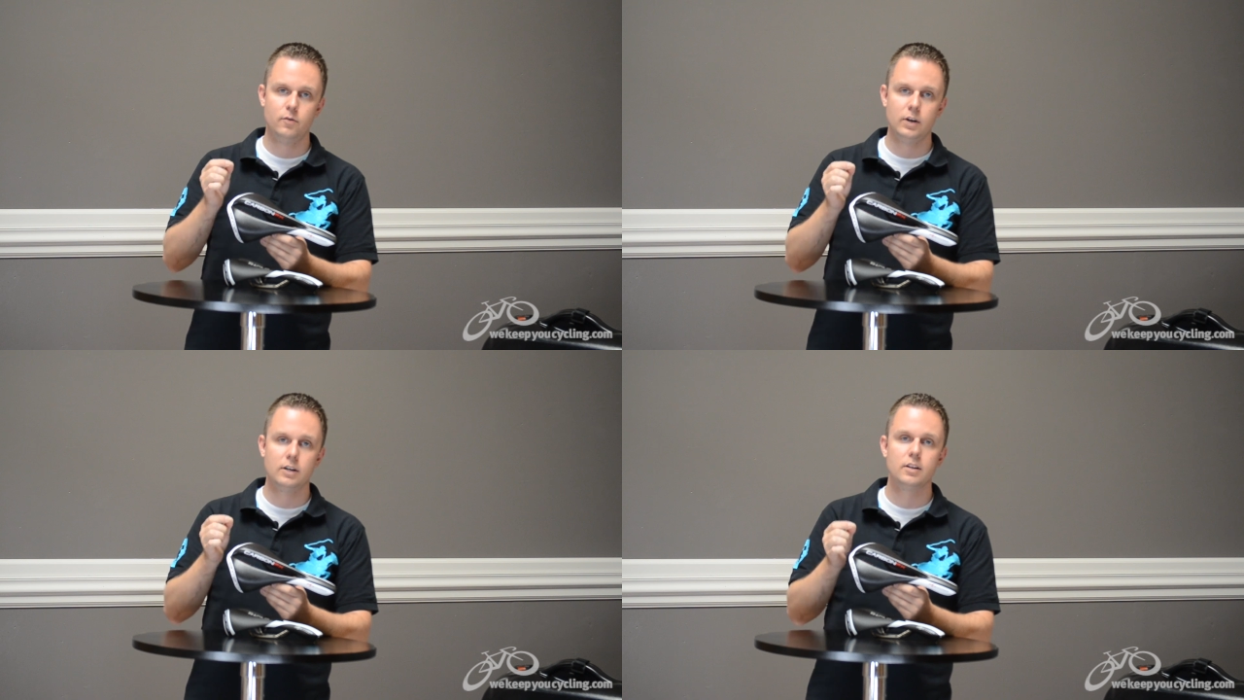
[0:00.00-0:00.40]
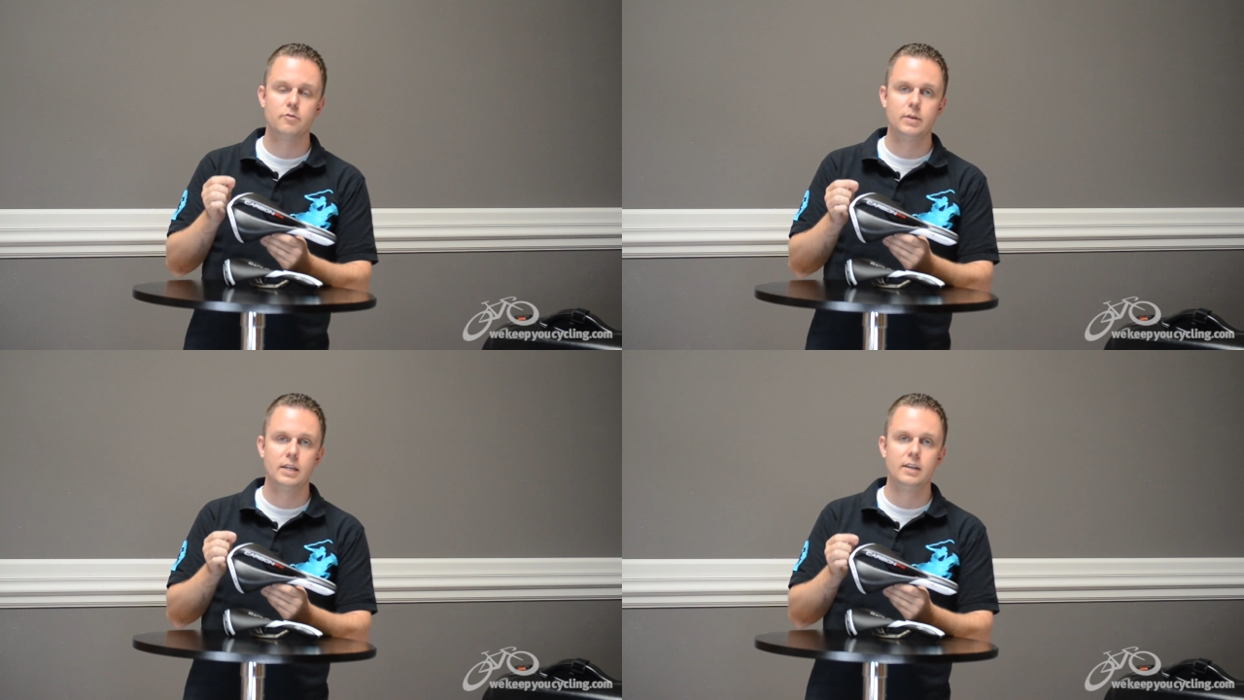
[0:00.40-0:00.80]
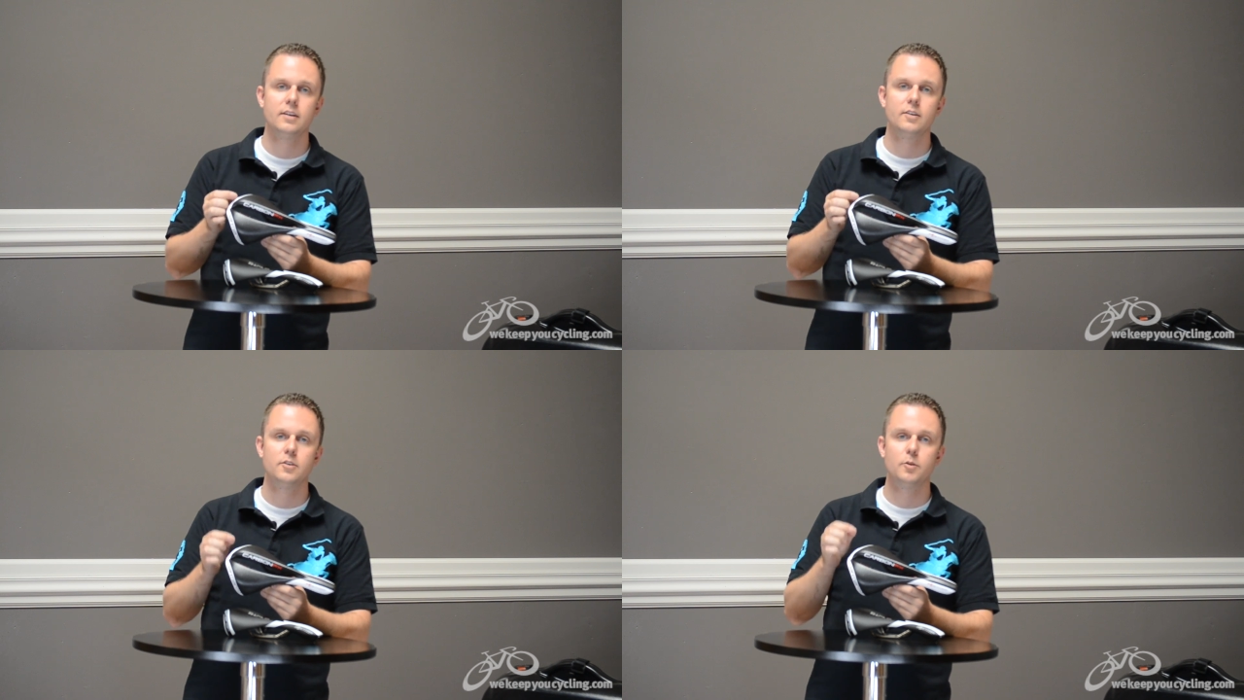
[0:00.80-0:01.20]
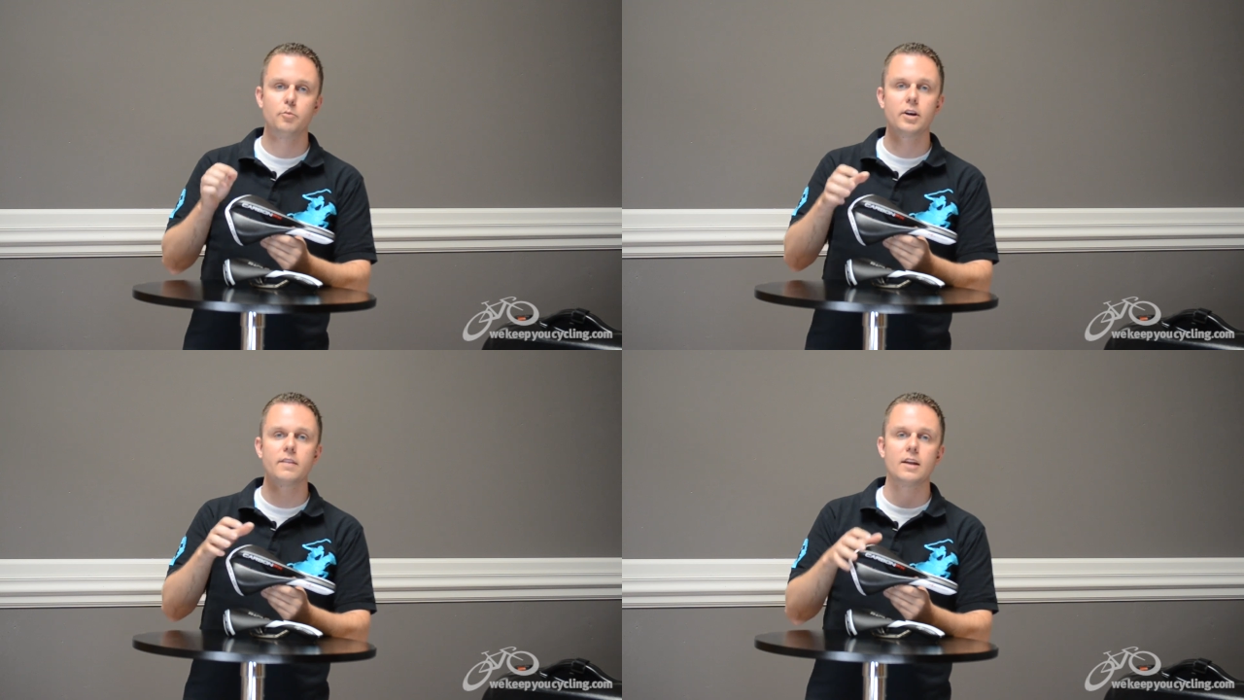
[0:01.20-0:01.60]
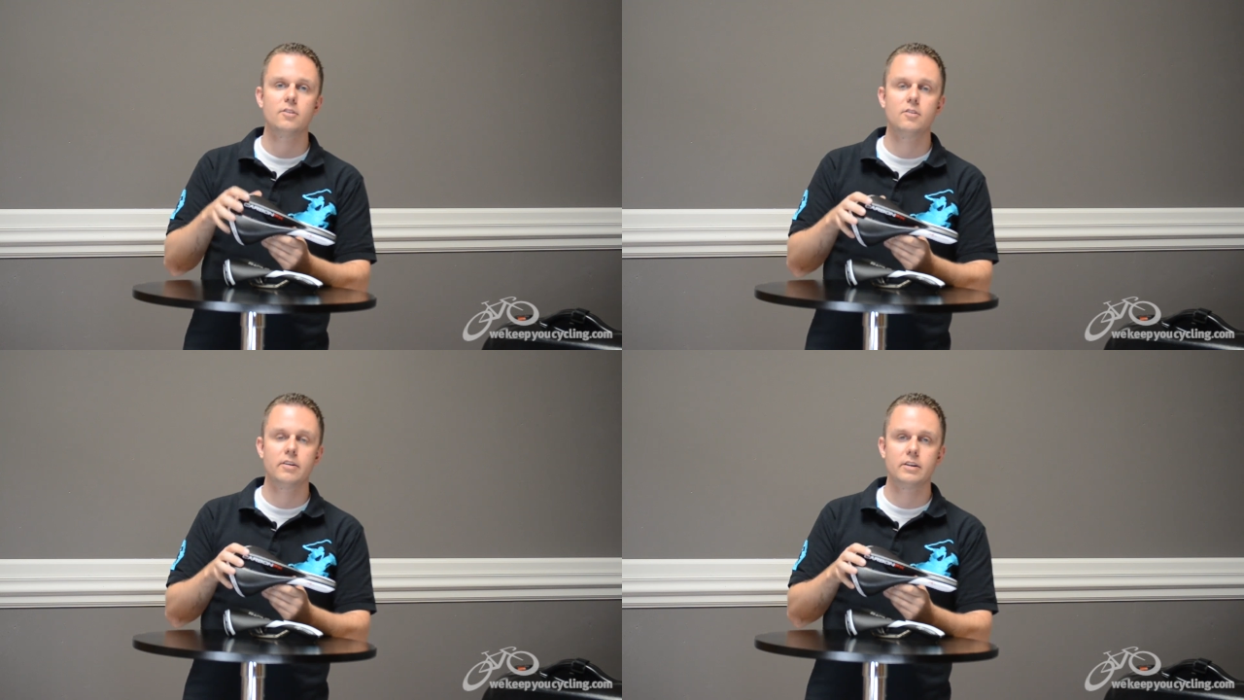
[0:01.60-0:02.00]
fickle of me to bring
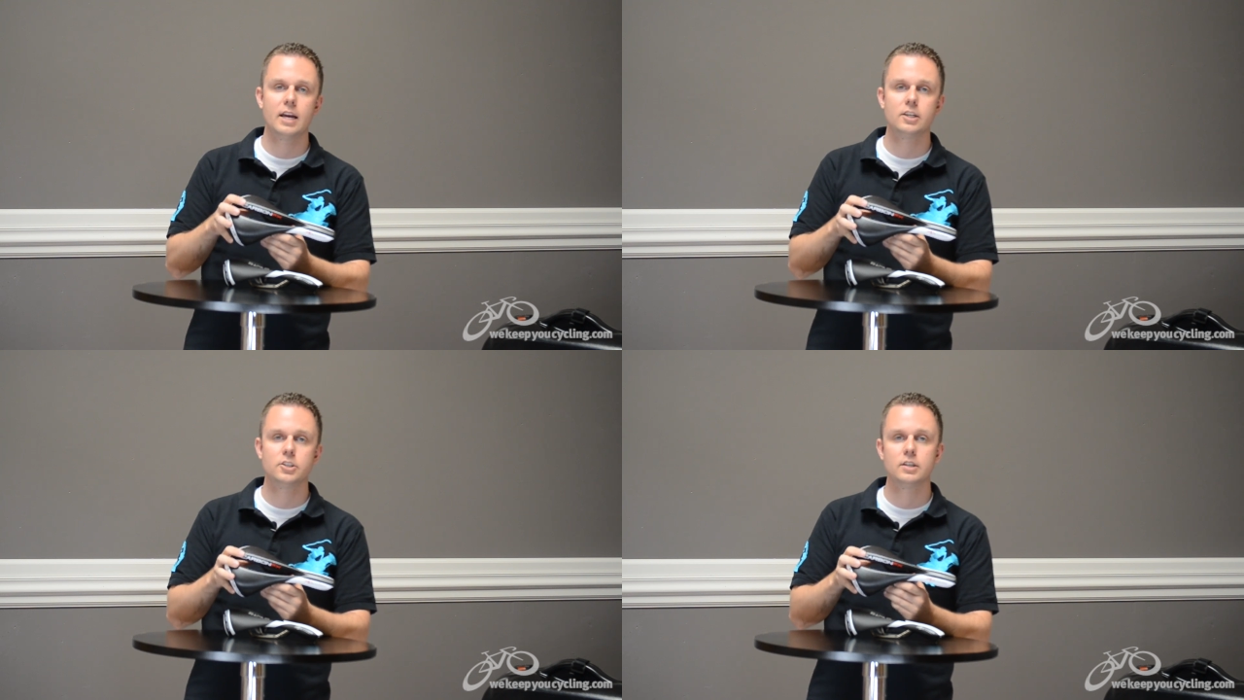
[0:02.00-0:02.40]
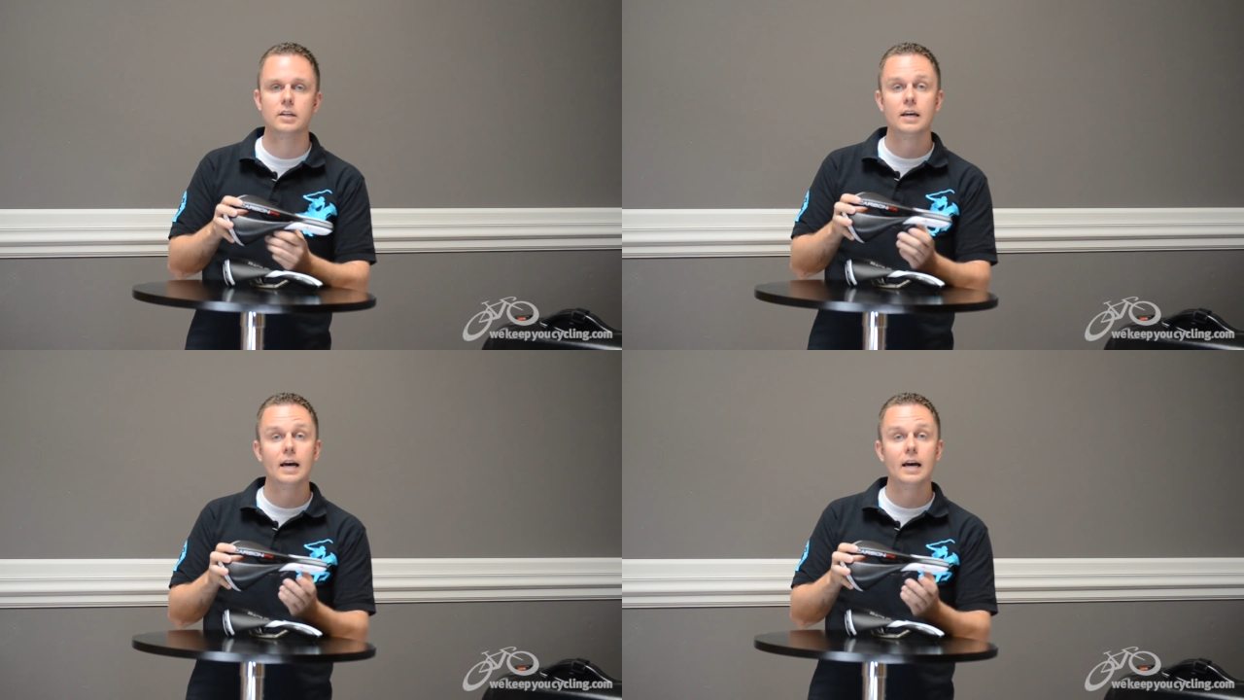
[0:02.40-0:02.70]
that to their attention,